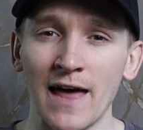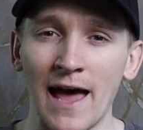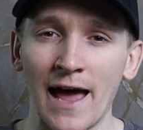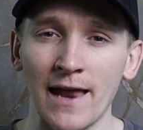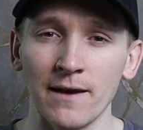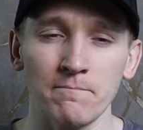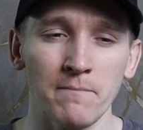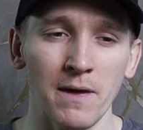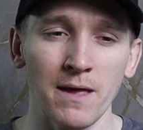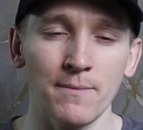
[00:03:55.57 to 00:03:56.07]

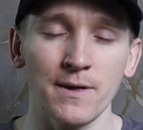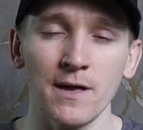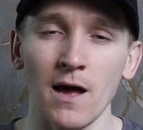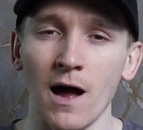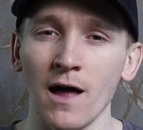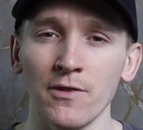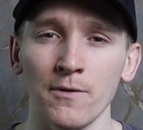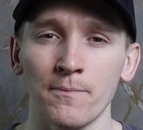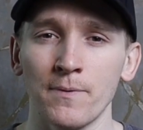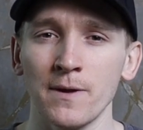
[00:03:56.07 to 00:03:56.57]
that maybe
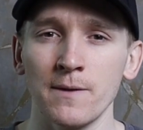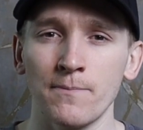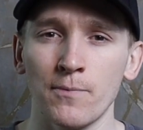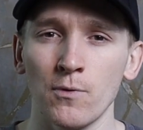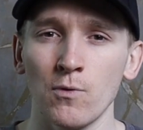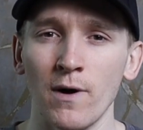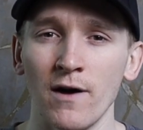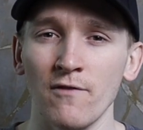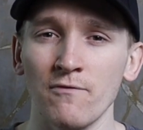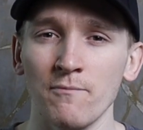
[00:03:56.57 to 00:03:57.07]
other
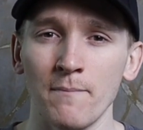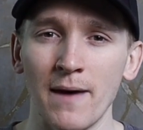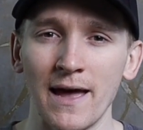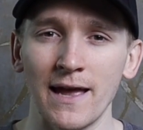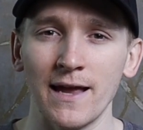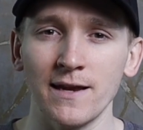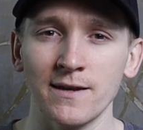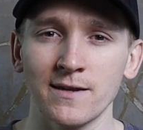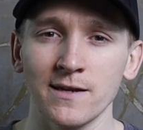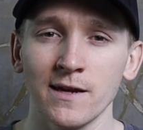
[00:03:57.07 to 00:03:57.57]
people have
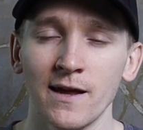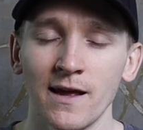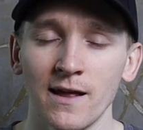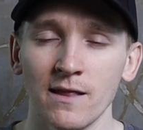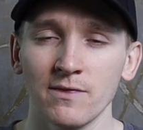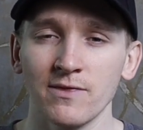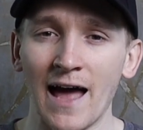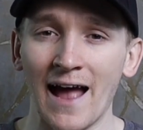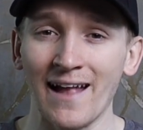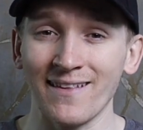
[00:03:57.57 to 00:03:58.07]
made
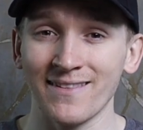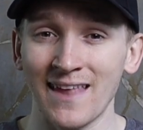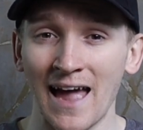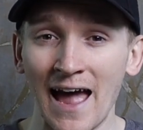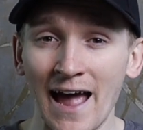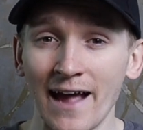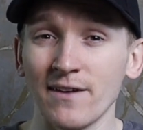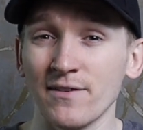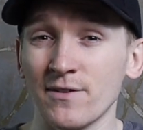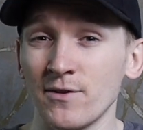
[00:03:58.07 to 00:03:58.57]
that
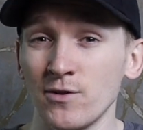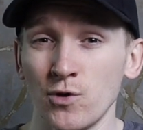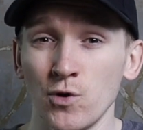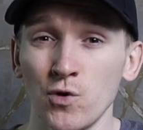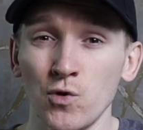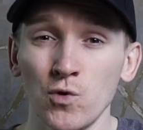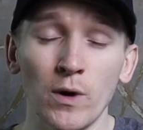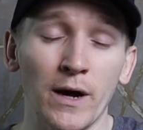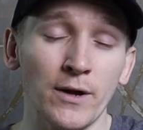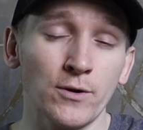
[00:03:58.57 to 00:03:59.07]
tags
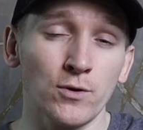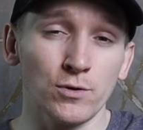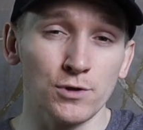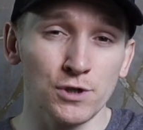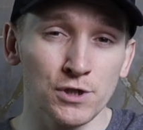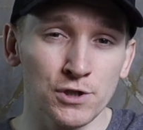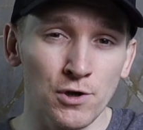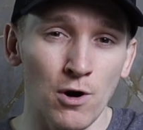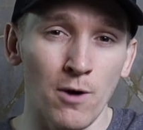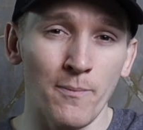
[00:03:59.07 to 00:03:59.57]
you and your
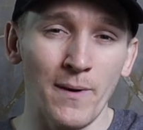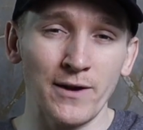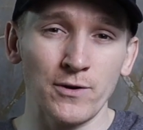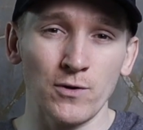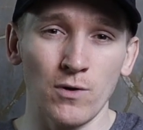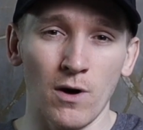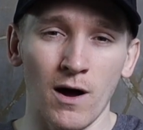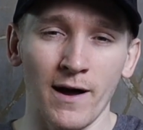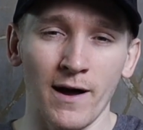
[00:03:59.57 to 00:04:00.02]
shop and your